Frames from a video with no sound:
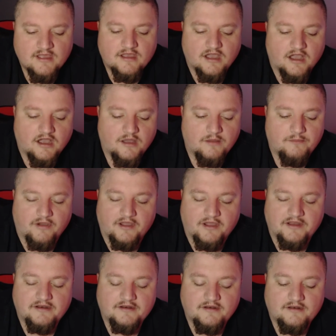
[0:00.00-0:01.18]
But
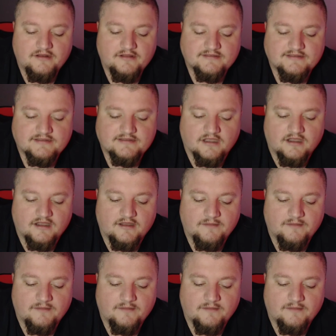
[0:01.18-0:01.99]
I